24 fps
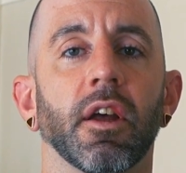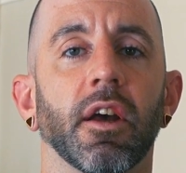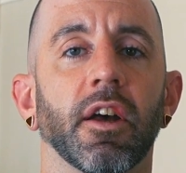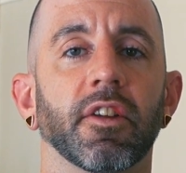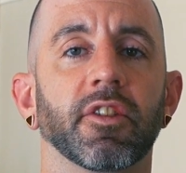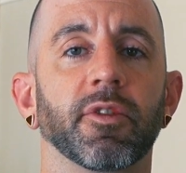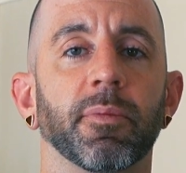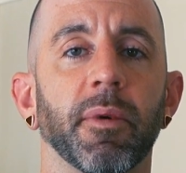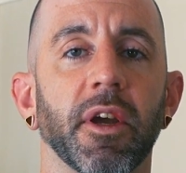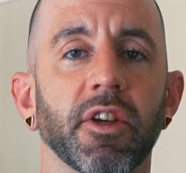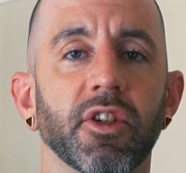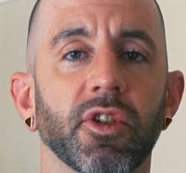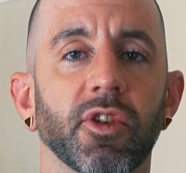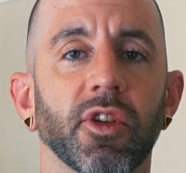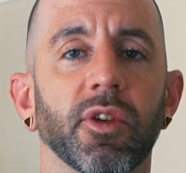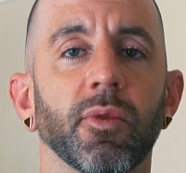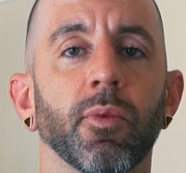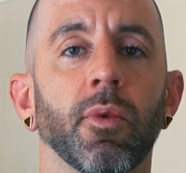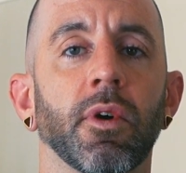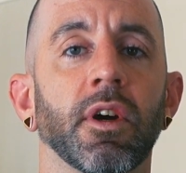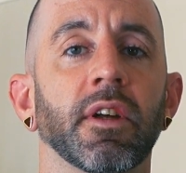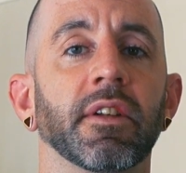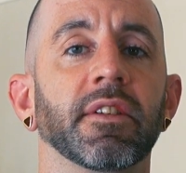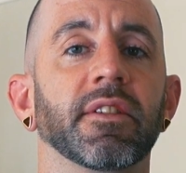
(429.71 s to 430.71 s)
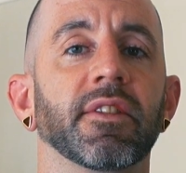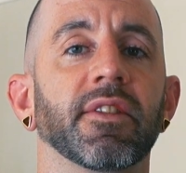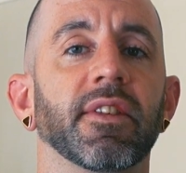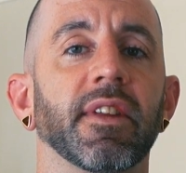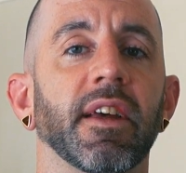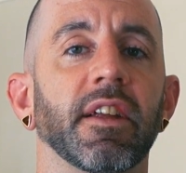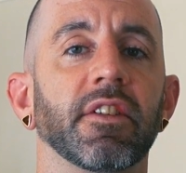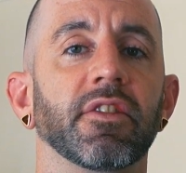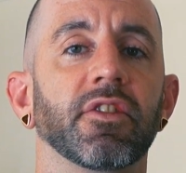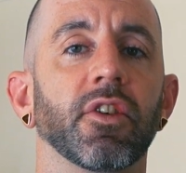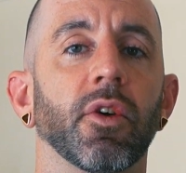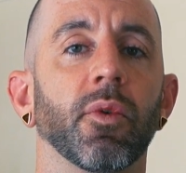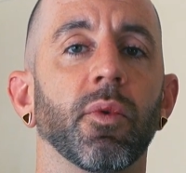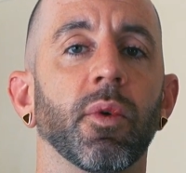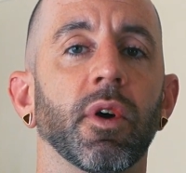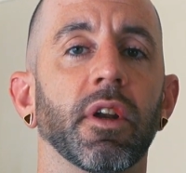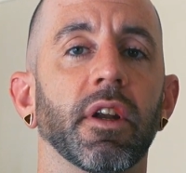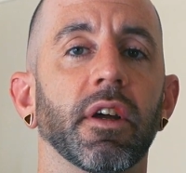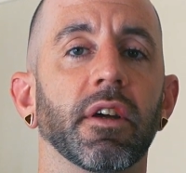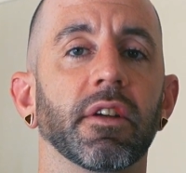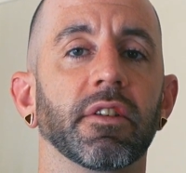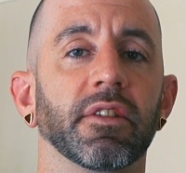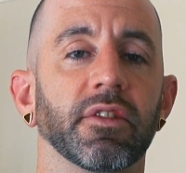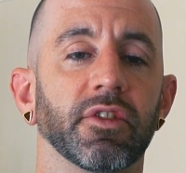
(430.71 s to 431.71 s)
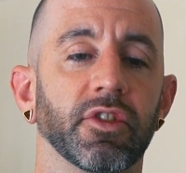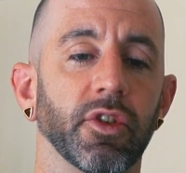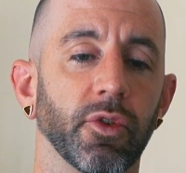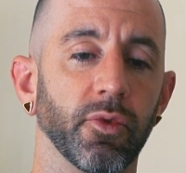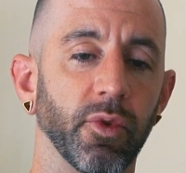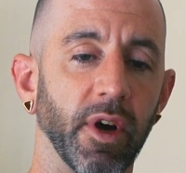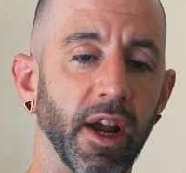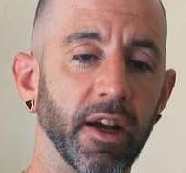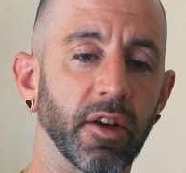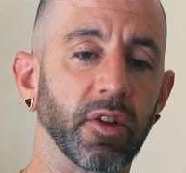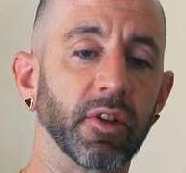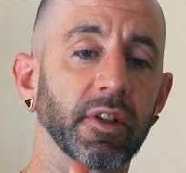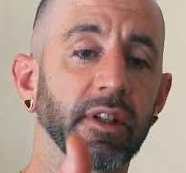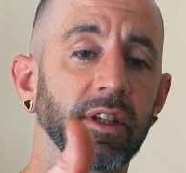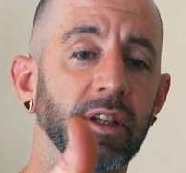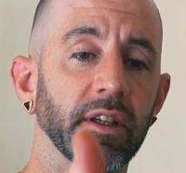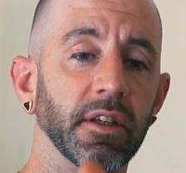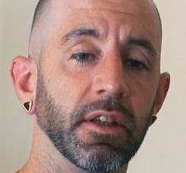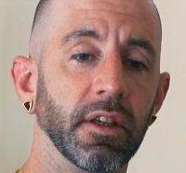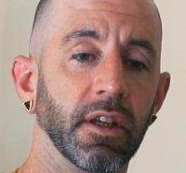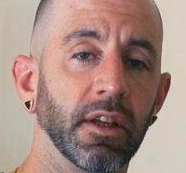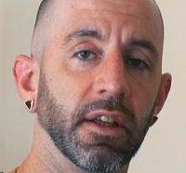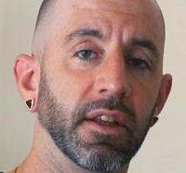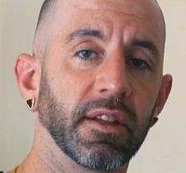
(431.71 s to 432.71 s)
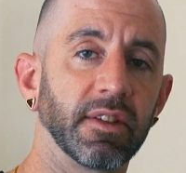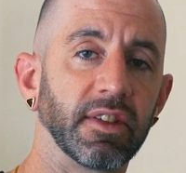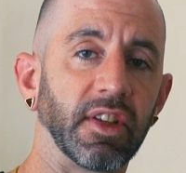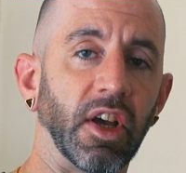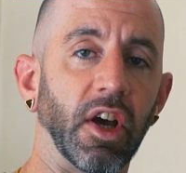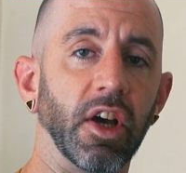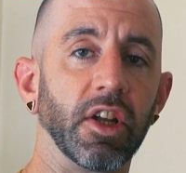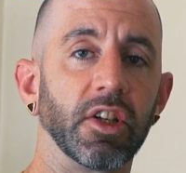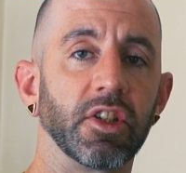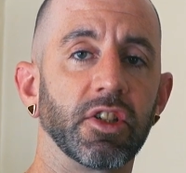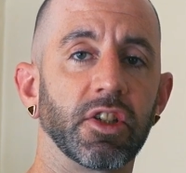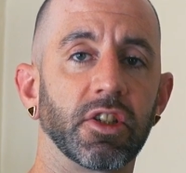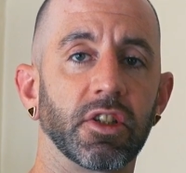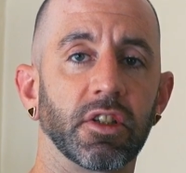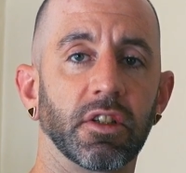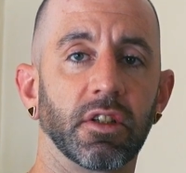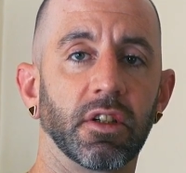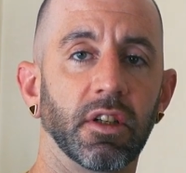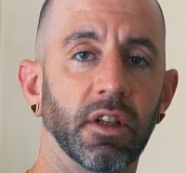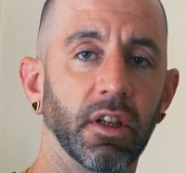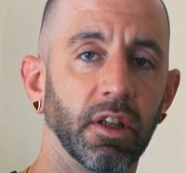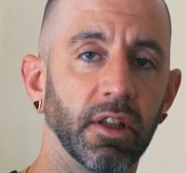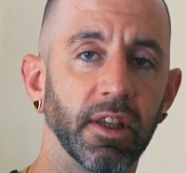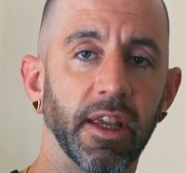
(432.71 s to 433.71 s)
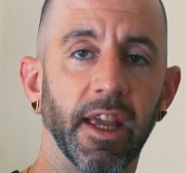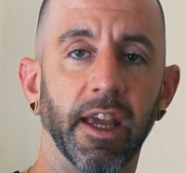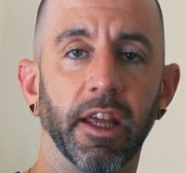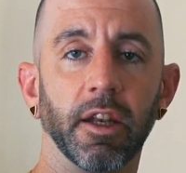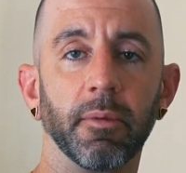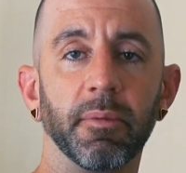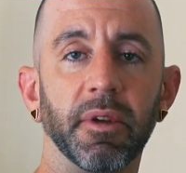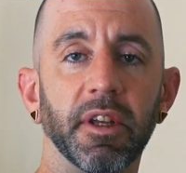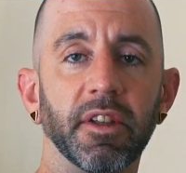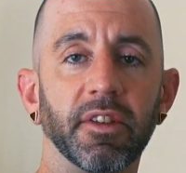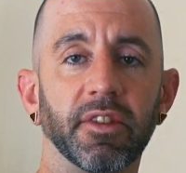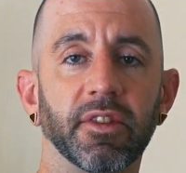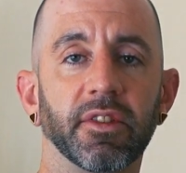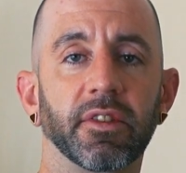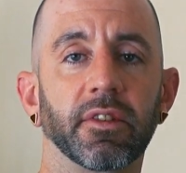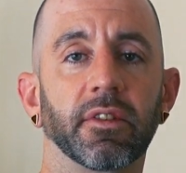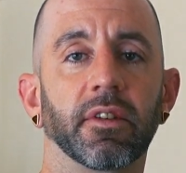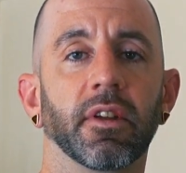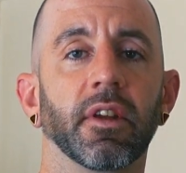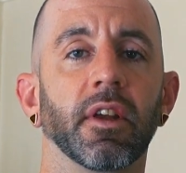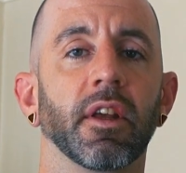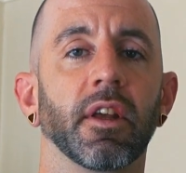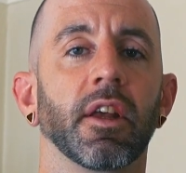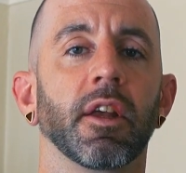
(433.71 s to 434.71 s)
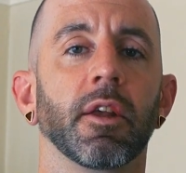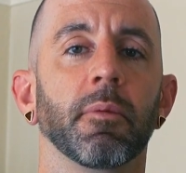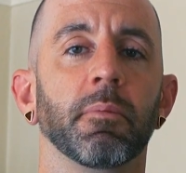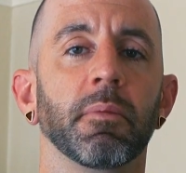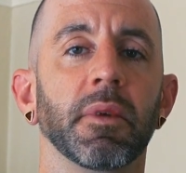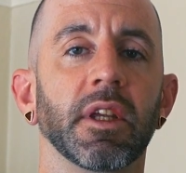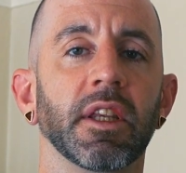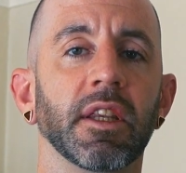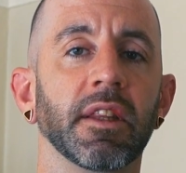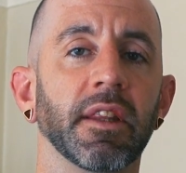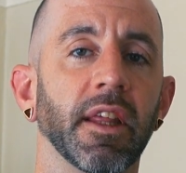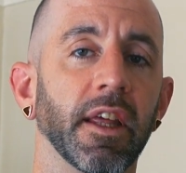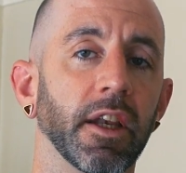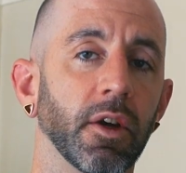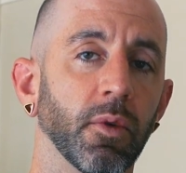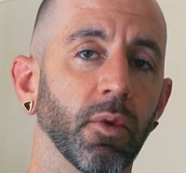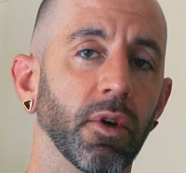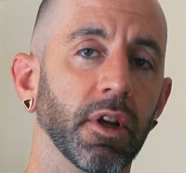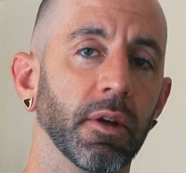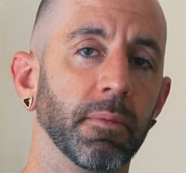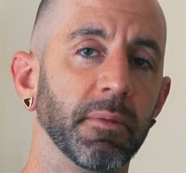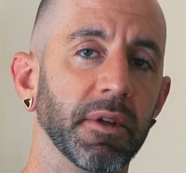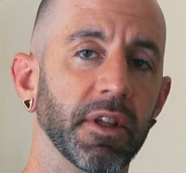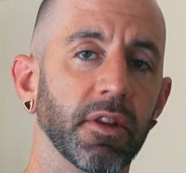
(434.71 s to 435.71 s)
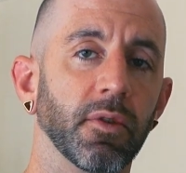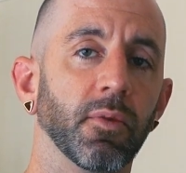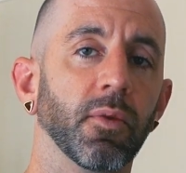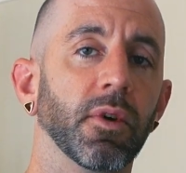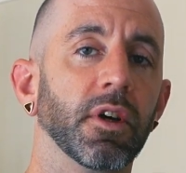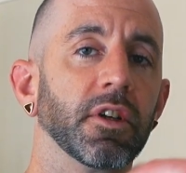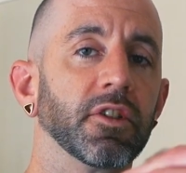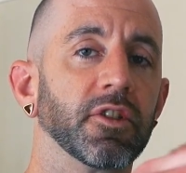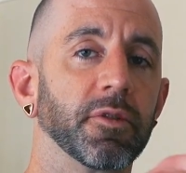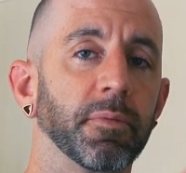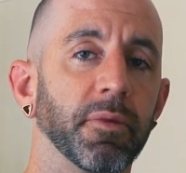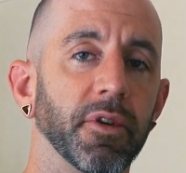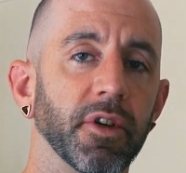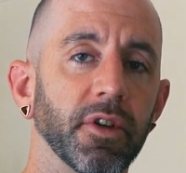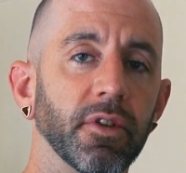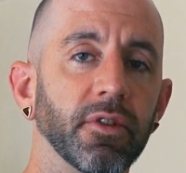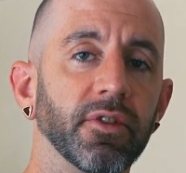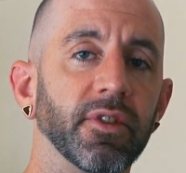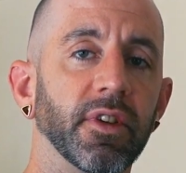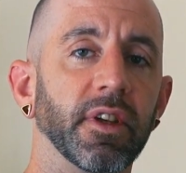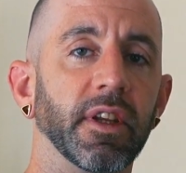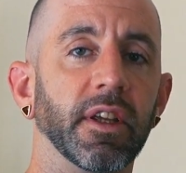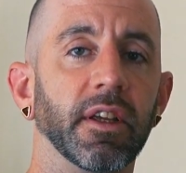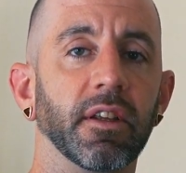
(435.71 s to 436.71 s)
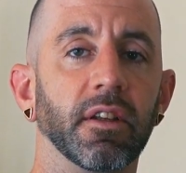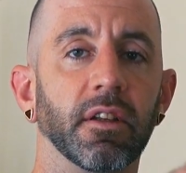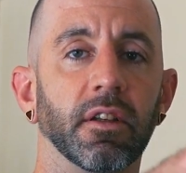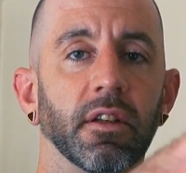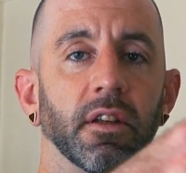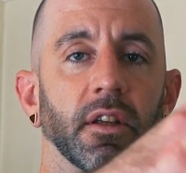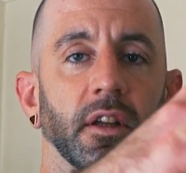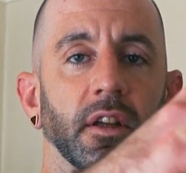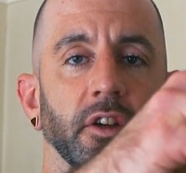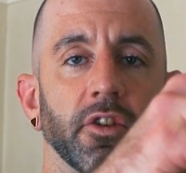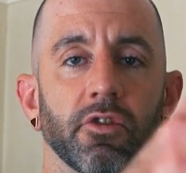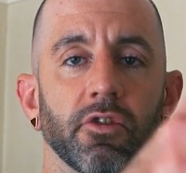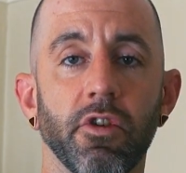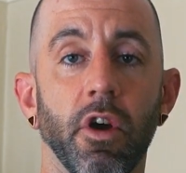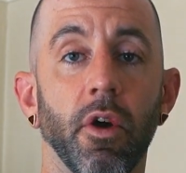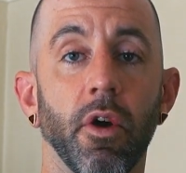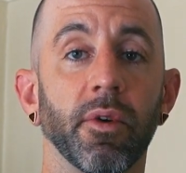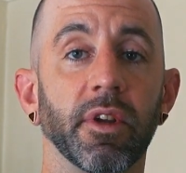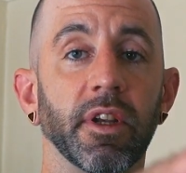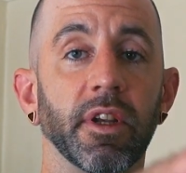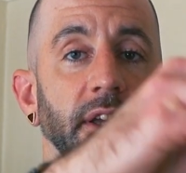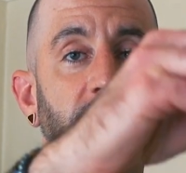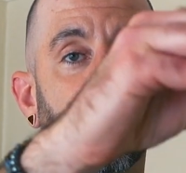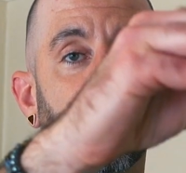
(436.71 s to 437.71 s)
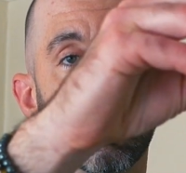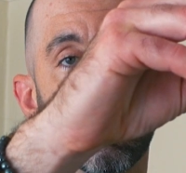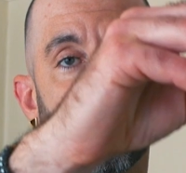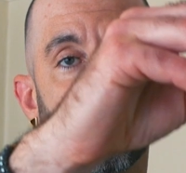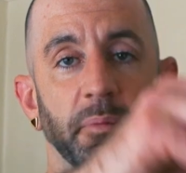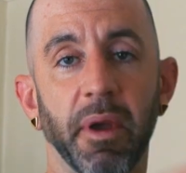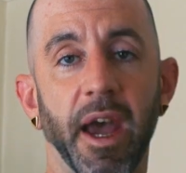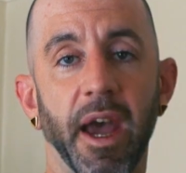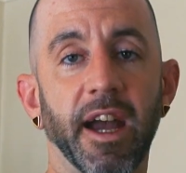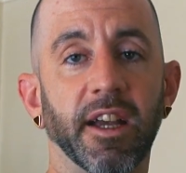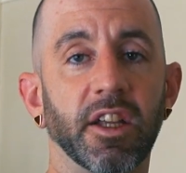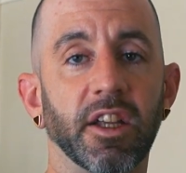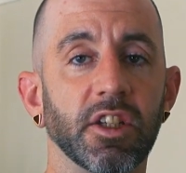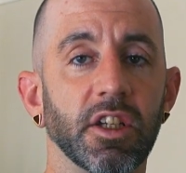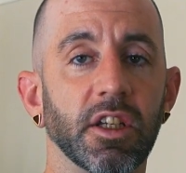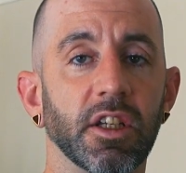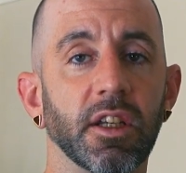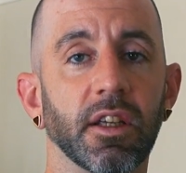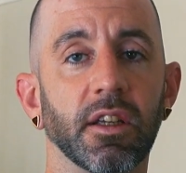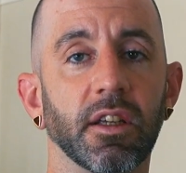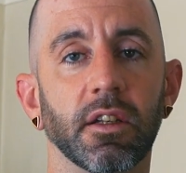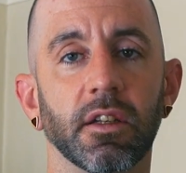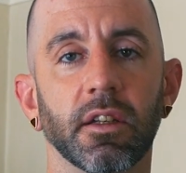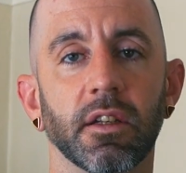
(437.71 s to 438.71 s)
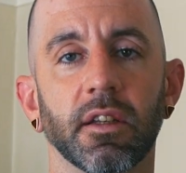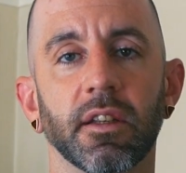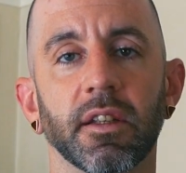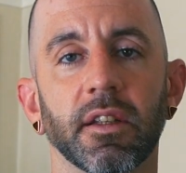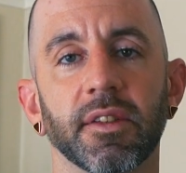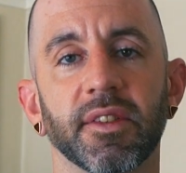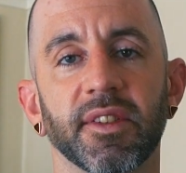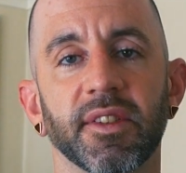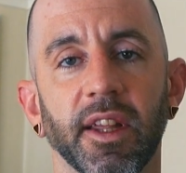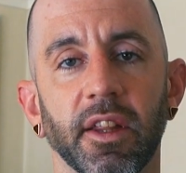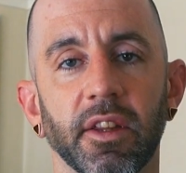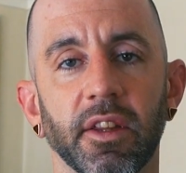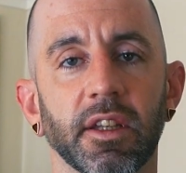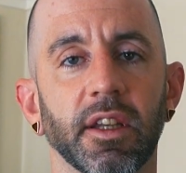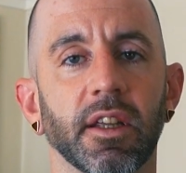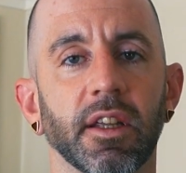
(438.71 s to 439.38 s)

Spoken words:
especially ones that don't want to directly touch cannabis, meaning they don't want to be the ones producing it, growing it, packaging it, selling